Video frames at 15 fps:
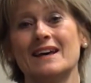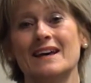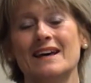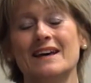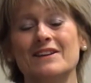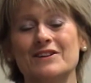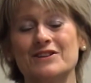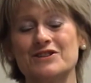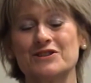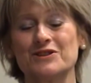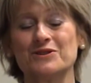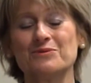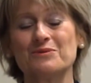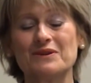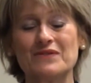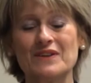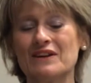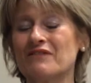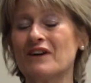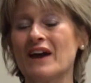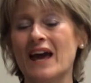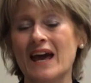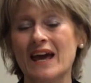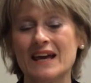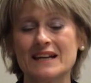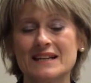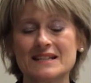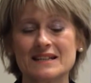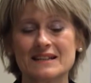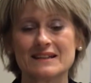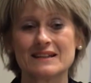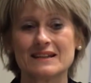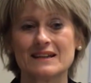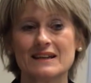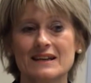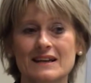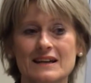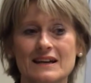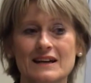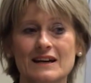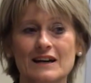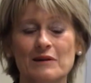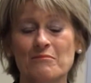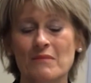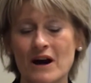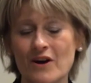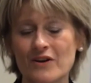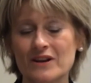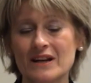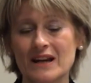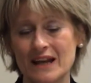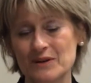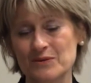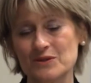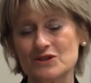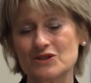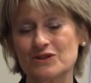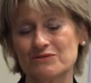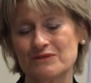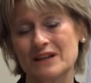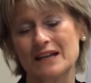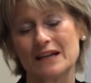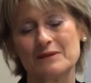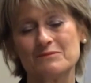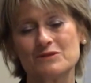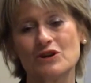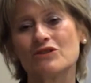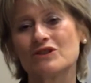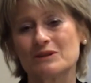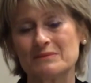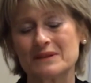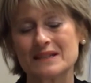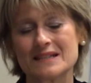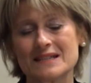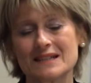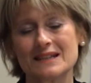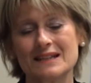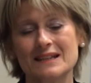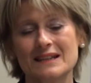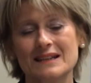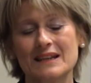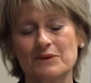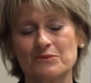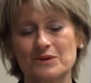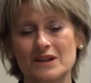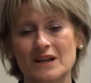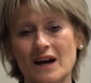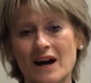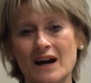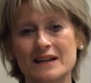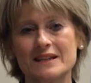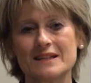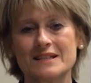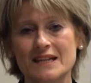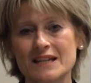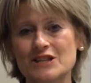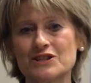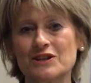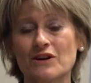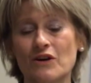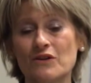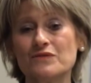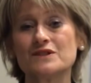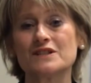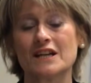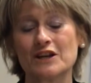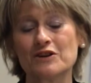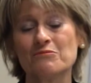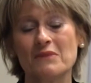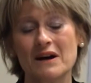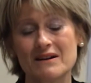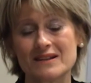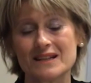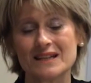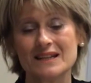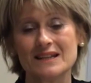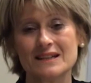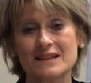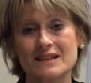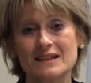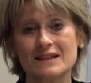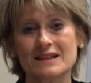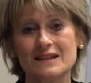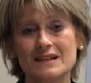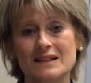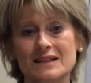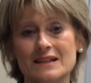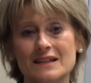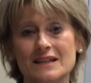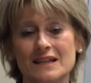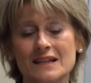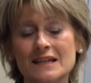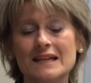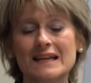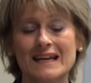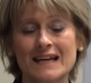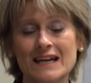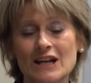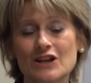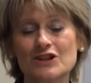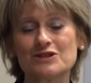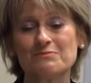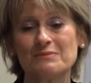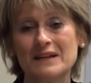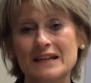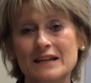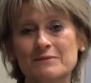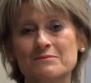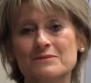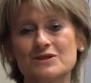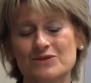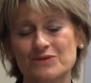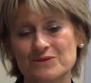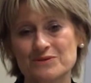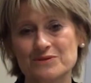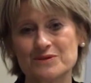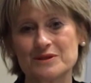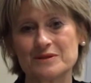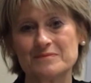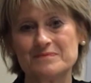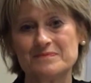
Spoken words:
Hitherto, we've never had a Māori language curriculum document that would guide the teaching of Te Reo Māori in English medium schools.